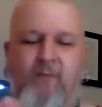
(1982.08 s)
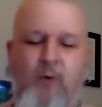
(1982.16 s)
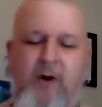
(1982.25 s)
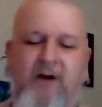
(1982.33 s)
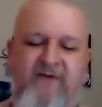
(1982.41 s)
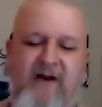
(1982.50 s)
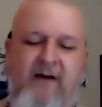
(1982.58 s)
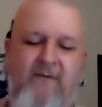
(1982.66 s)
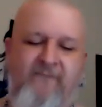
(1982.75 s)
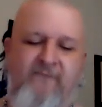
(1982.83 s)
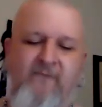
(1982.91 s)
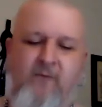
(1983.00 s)
watch
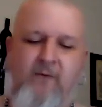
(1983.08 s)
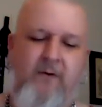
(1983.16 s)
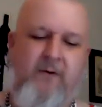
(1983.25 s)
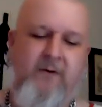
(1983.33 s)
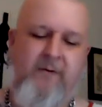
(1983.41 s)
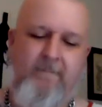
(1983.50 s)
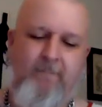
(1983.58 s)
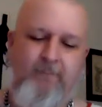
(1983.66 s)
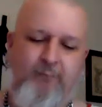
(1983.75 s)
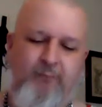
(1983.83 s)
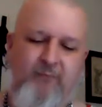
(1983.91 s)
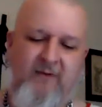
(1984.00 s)
out for
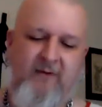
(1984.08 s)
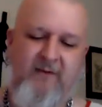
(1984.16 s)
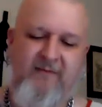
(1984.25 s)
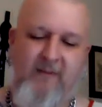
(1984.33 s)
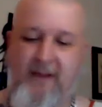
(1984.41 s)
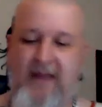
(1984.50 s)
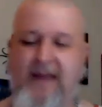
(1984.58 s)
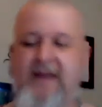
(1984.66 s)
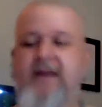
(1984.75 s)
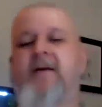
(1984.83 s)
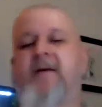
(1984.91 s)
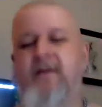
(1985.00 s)
the bed